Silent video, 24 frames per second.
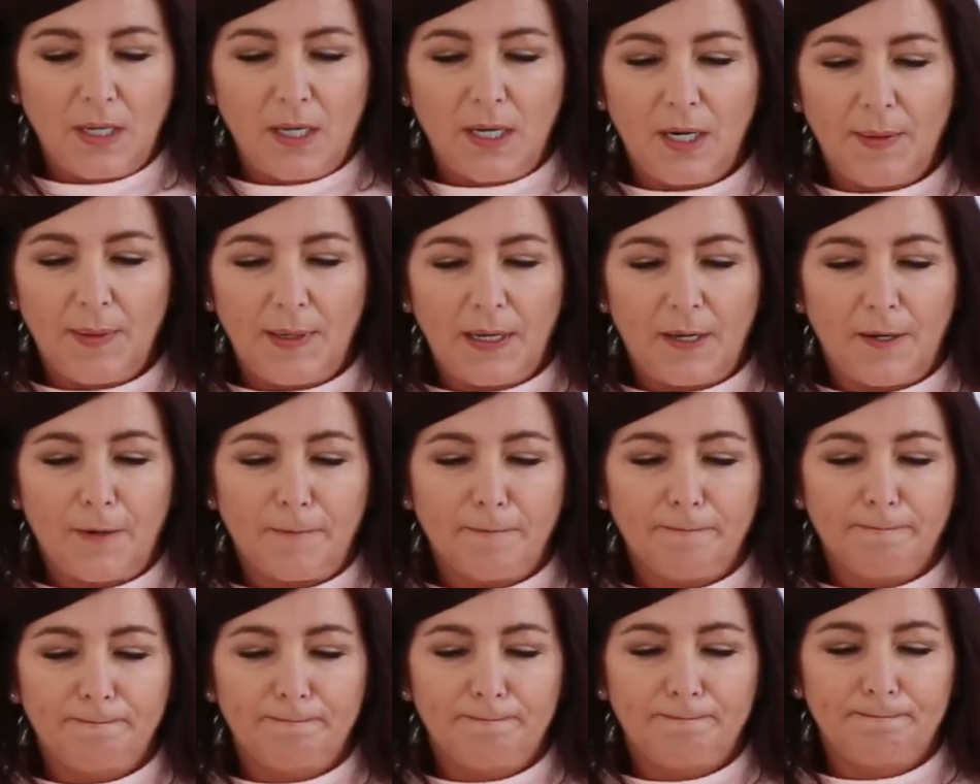Here we go.
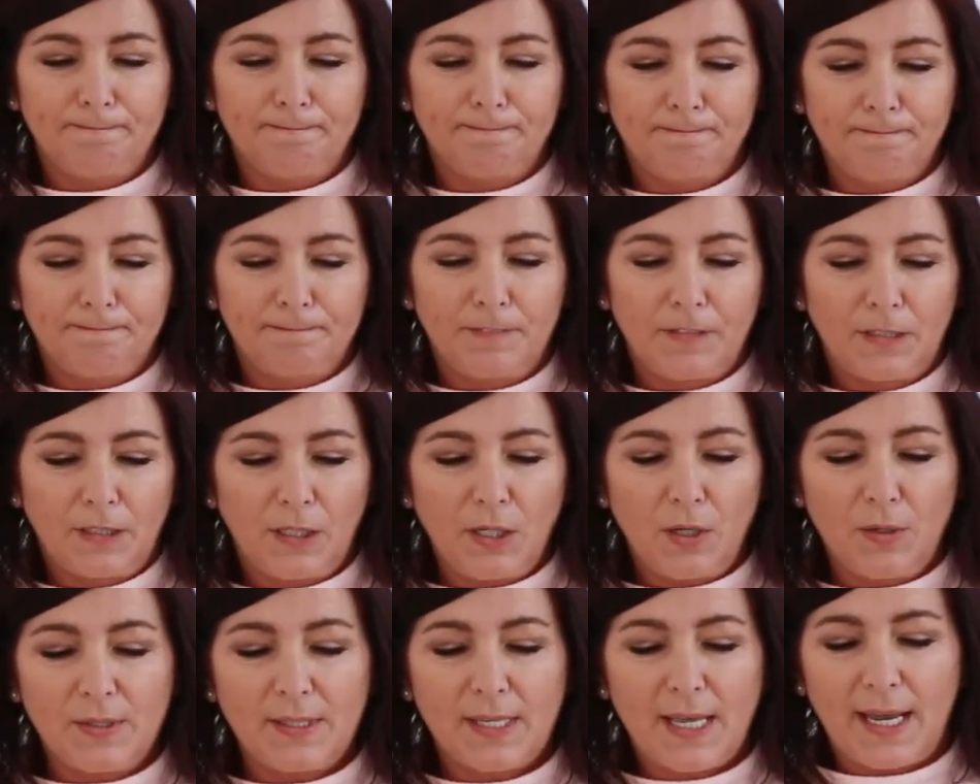
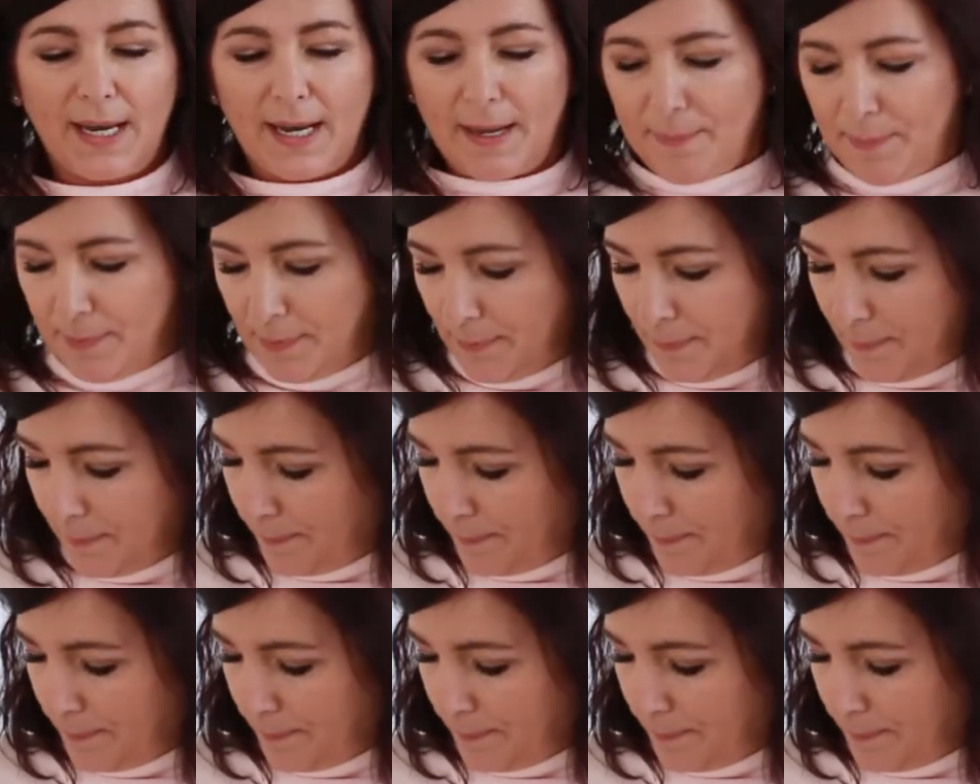Close that up.